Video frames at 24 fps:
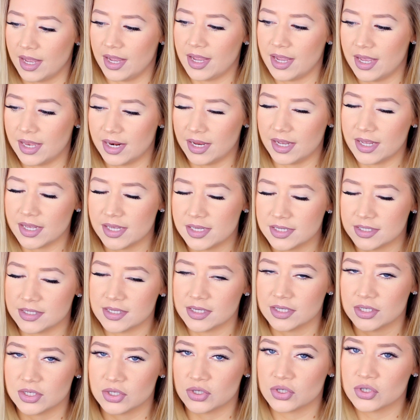It
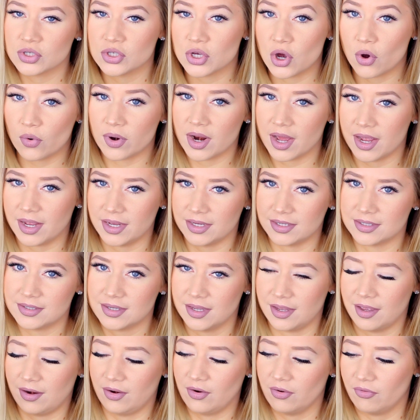is so
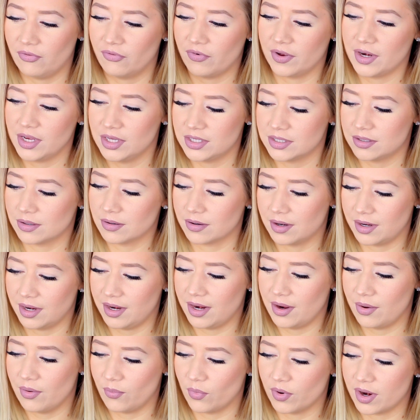nice and funny
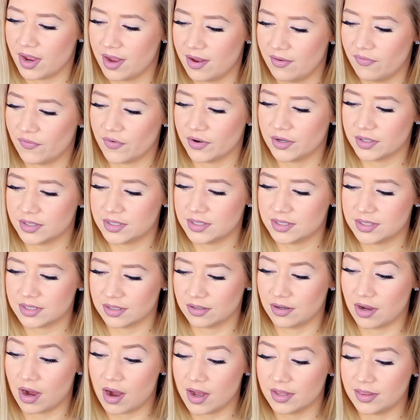story, when I
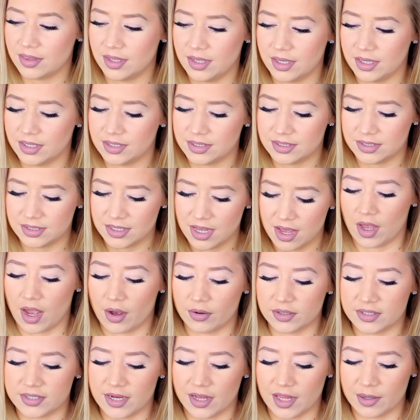first got this, I
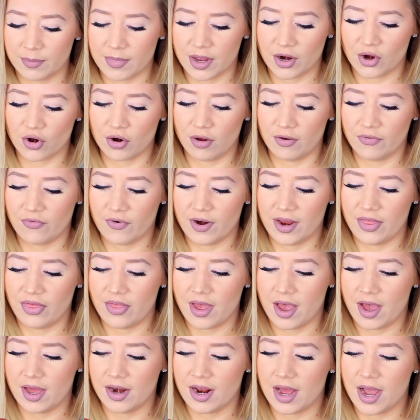was telling my girlfriend
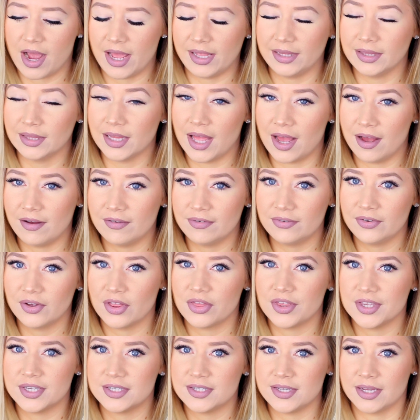that I
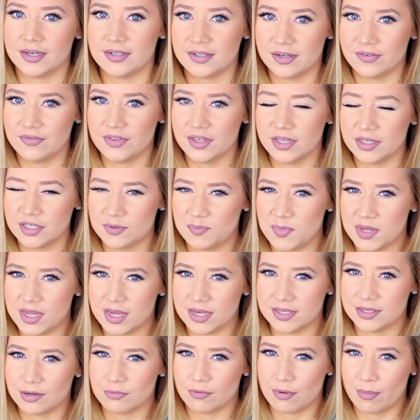love the scent of this
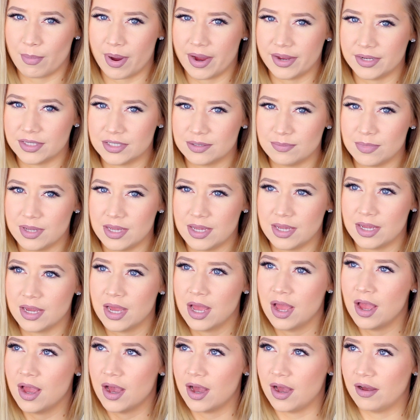because it reminds
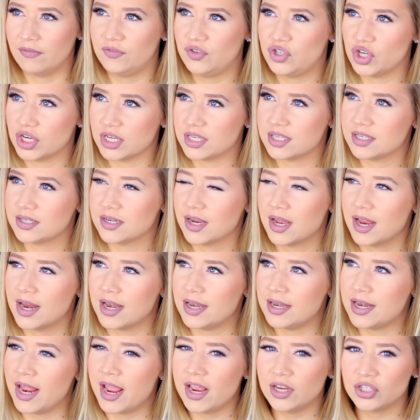me of just
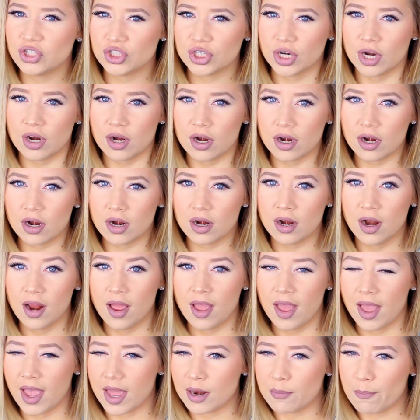nature
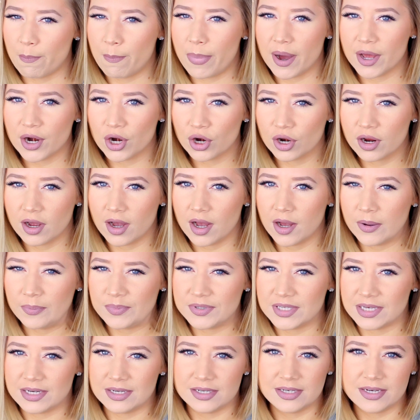and
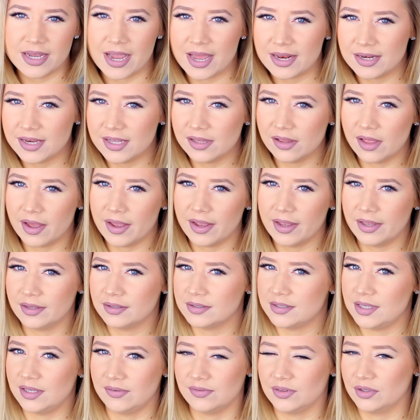buttercups and
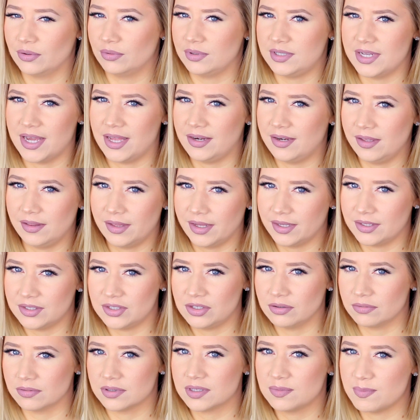dandelions, even though dandelions
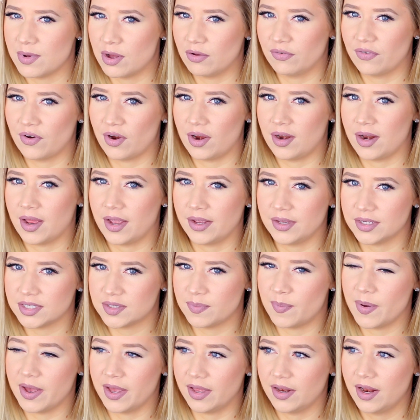don't smell very
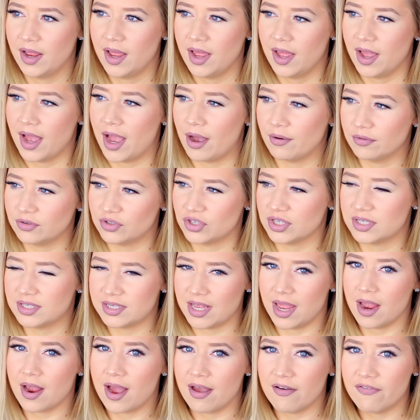nice, but I was just
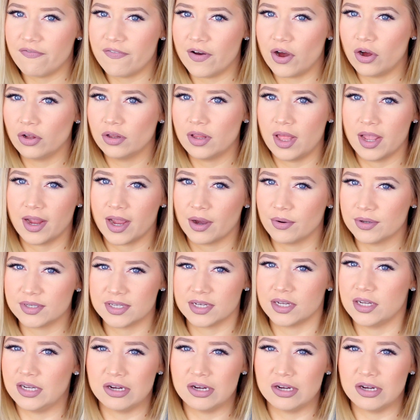saying I felt like I was